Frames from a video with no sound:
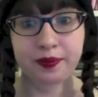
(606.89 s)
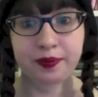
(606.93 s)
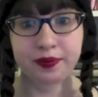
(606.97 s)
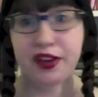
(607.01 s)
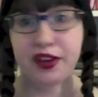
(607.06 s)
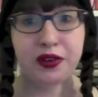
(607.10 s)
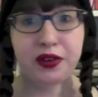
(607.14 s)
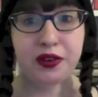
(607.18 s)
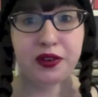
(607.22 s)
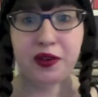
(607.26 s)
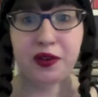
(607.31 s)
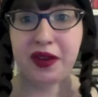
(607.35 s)

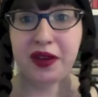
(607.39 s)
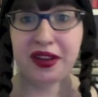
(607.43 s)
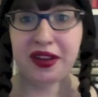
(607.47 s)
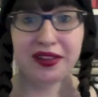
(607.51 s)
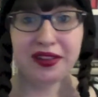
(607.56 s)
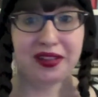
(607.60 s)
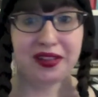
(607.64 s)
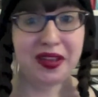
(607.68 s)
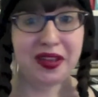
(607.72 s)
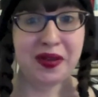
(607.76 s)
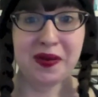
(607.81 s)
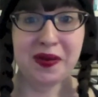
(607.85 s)
I don't know
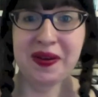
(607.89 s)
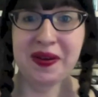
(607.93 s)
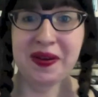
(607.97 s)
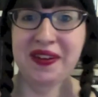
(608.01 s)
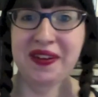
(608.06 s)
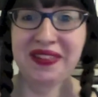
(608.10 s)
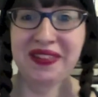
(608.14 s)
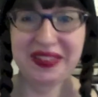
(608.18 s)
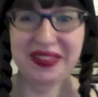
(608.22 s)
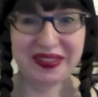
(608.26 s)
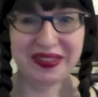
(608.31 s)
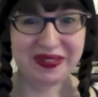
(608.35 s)
anything
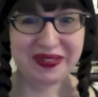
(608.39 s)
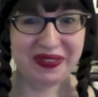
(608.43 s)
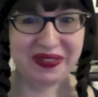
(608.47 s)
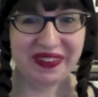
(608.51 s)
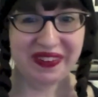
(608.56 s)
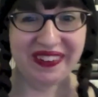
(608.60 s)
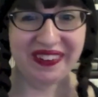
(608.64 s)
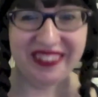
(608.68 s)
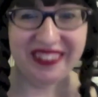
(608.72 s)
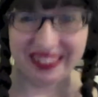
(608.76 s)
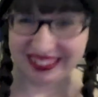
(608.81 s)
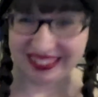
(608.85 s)
about
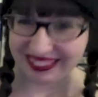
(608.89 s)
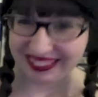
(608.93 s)
this book.